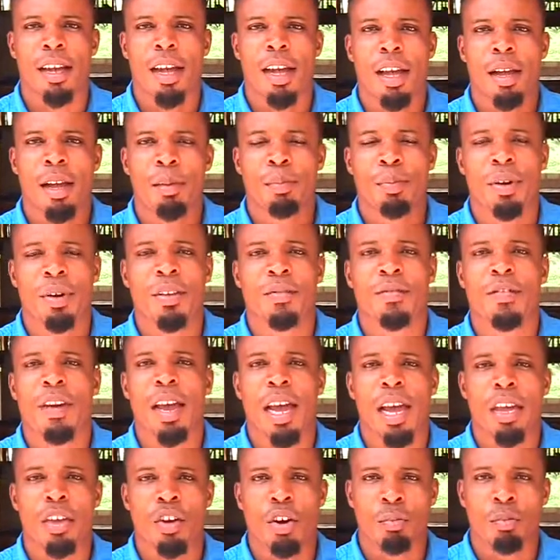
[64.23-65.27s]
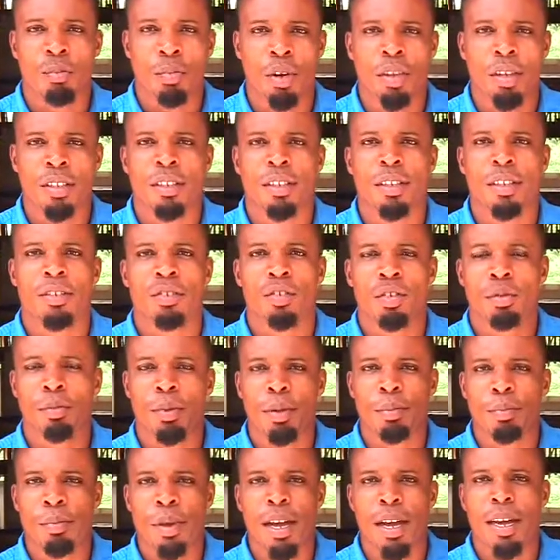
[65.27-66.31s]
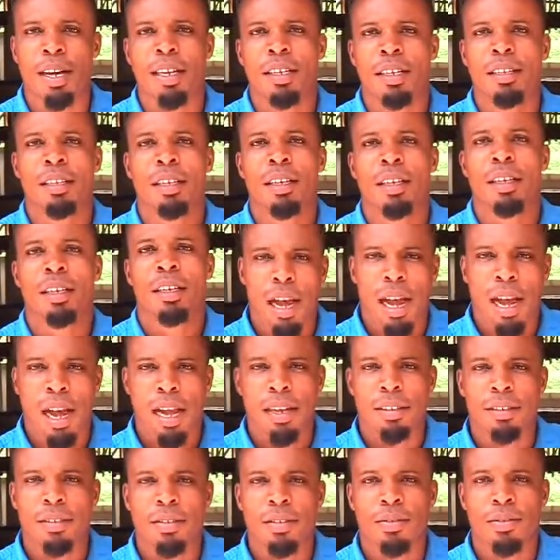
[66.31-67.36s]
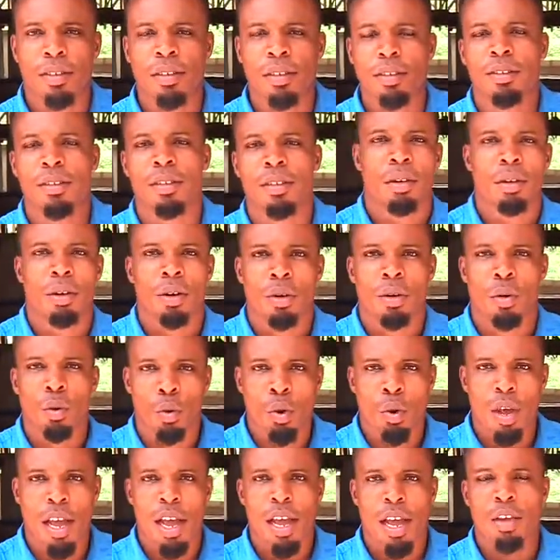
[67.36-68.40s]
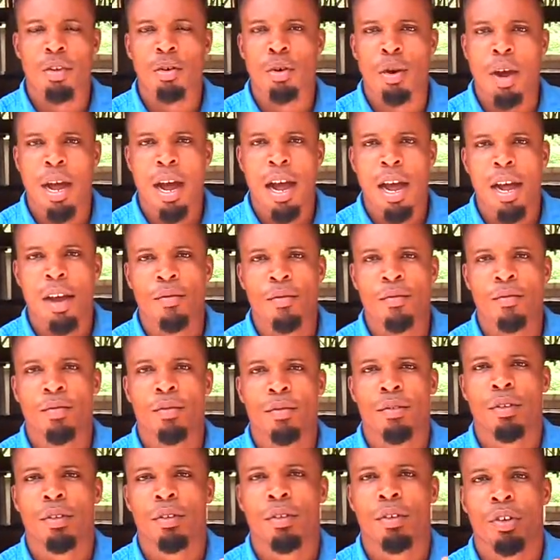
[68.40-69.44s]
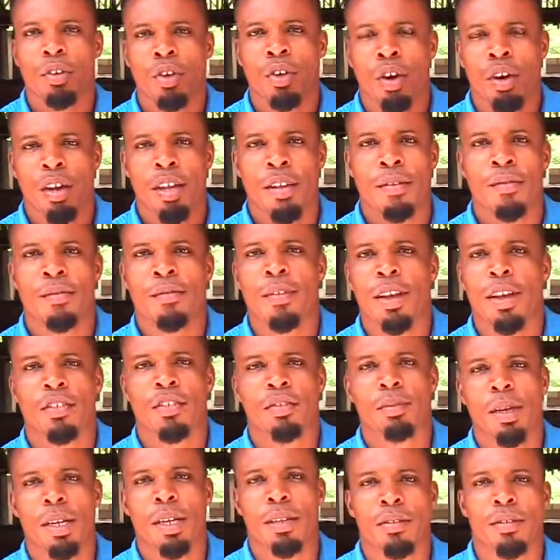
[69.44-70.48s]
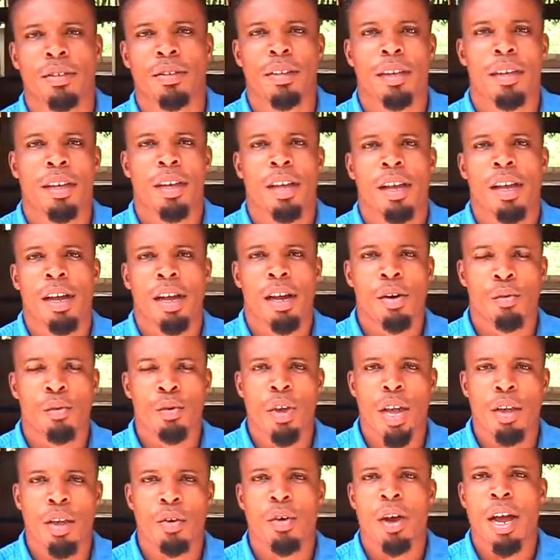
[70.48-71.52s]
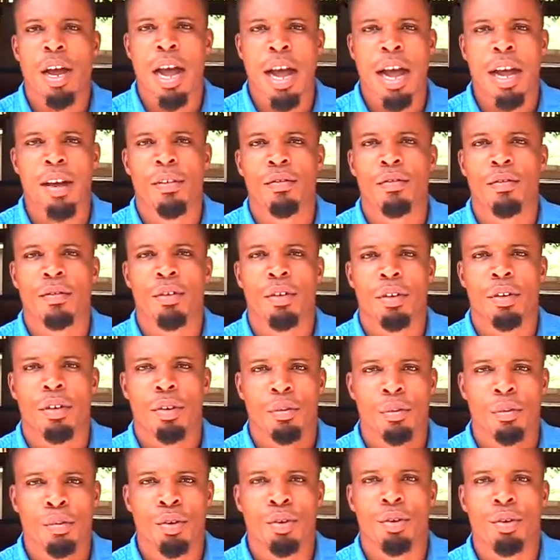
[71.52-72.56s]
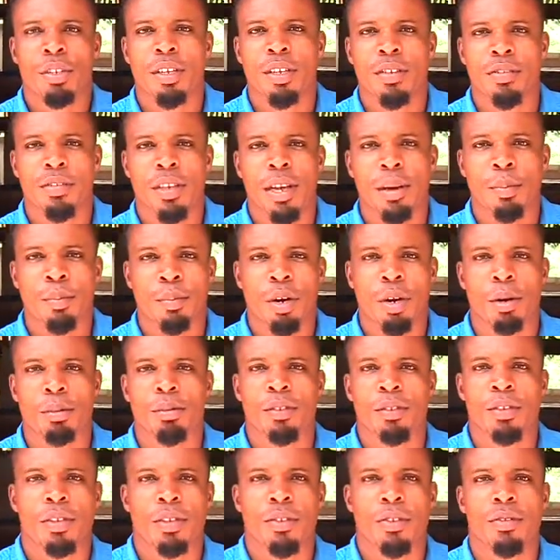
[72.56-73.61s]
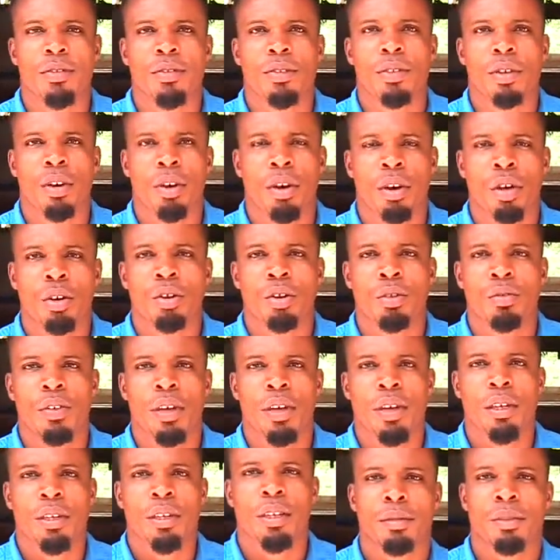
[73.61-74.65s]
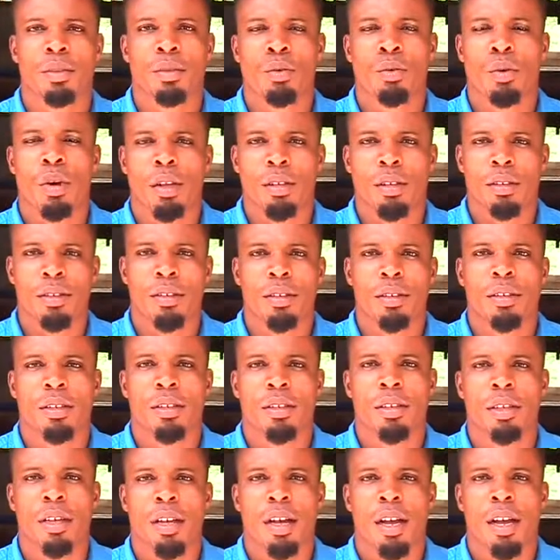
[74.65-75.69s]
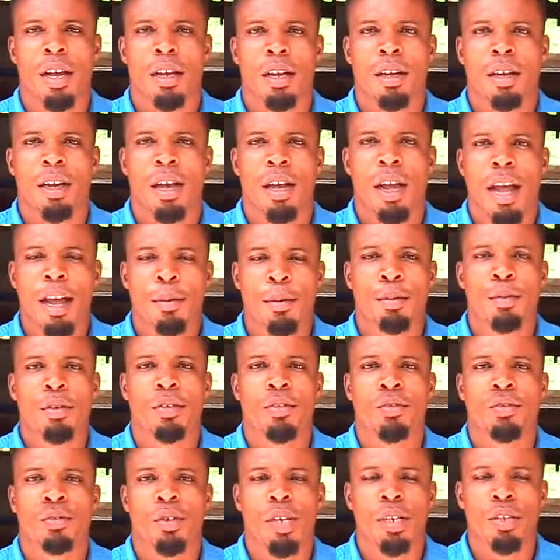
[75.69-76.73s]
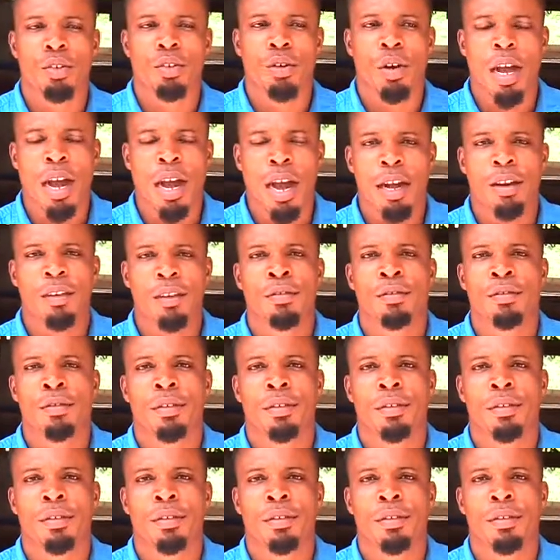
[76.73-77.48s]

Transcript: and prefer your body to be buried at the city where you have your investment and where you have buildings and properties all over. What happens when you have